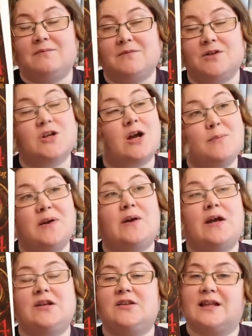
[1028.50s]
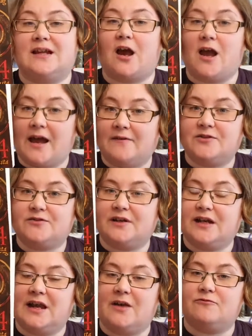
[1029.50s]
time period that I haven't
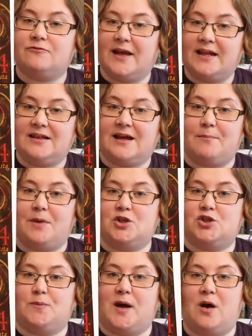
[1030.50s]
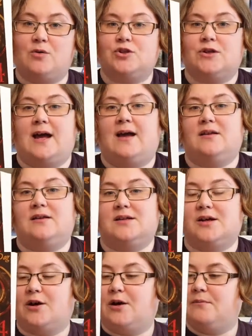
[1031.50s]
really read that much about. And
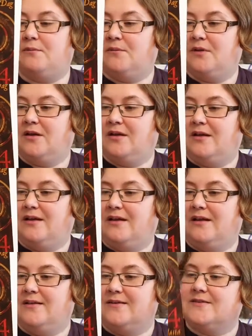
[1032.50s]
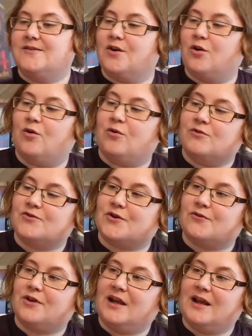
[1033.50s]
so
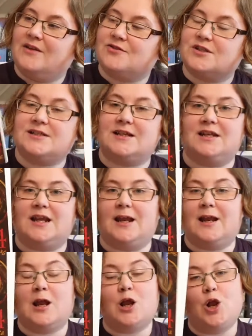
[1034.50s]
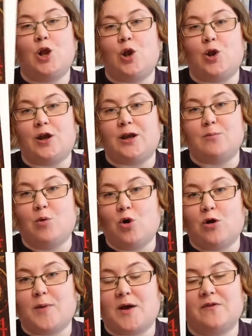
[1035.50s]
really interested in learning more
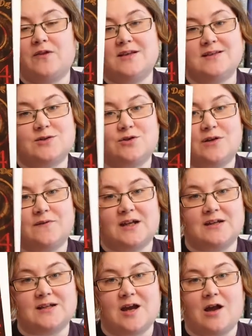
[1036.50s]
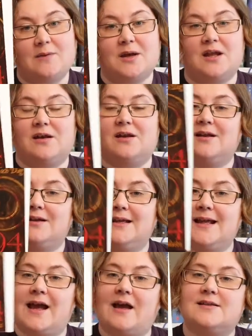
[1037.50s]
about the history of that time
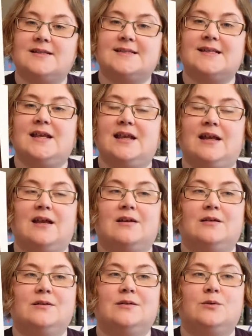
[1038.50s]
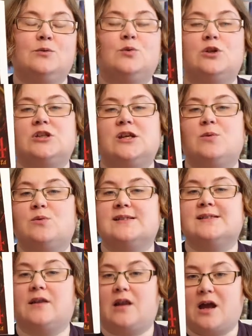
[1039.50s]
and seeing what it
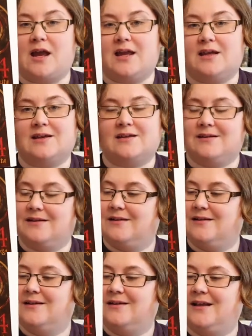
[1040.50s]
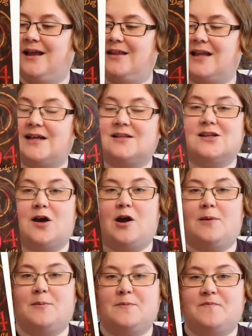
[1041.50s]
was like in that time.